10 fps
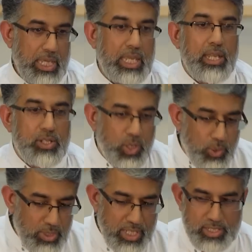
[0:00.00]
He
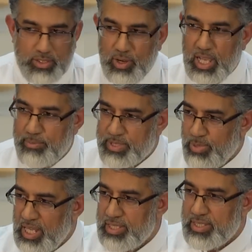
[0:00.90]
told his scribes,
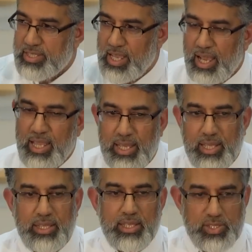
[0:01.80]
place this ayah
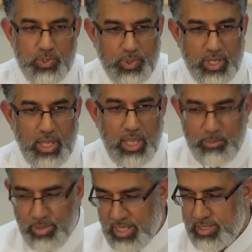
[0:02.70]
in this surah,
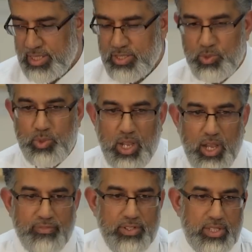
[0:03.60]
place this surah
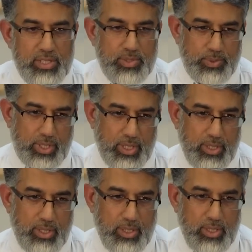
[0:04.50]
after this surah,
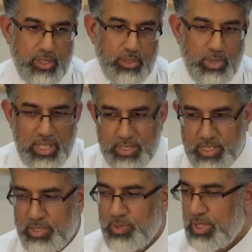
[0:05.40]
place
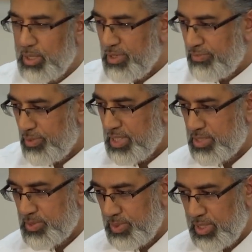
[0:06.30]
this surah before
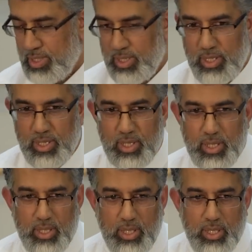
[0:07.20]
this surah.
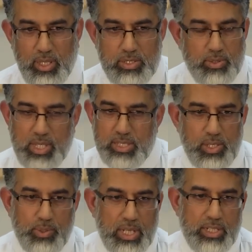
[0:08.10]
So there's
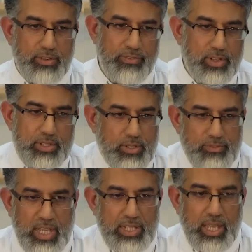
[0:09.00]
no interference
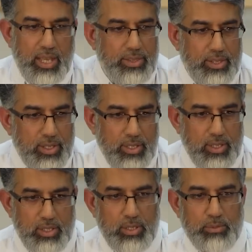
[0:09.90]
of any other
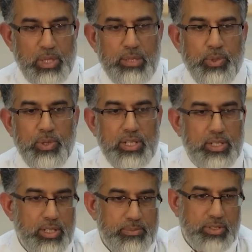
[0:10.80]
people in
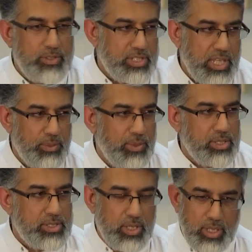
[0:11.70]
terms of the
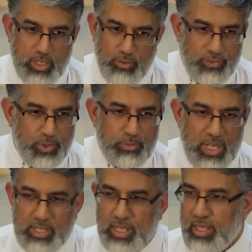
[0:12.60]
sequence, the
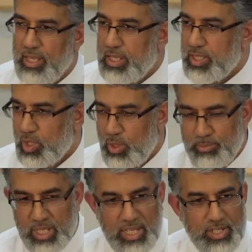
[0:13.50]
formatting, the
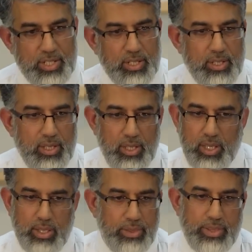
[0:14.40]
compilation,
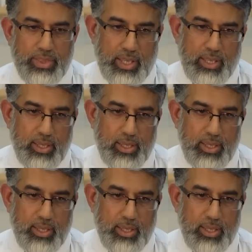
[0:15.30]
nothing.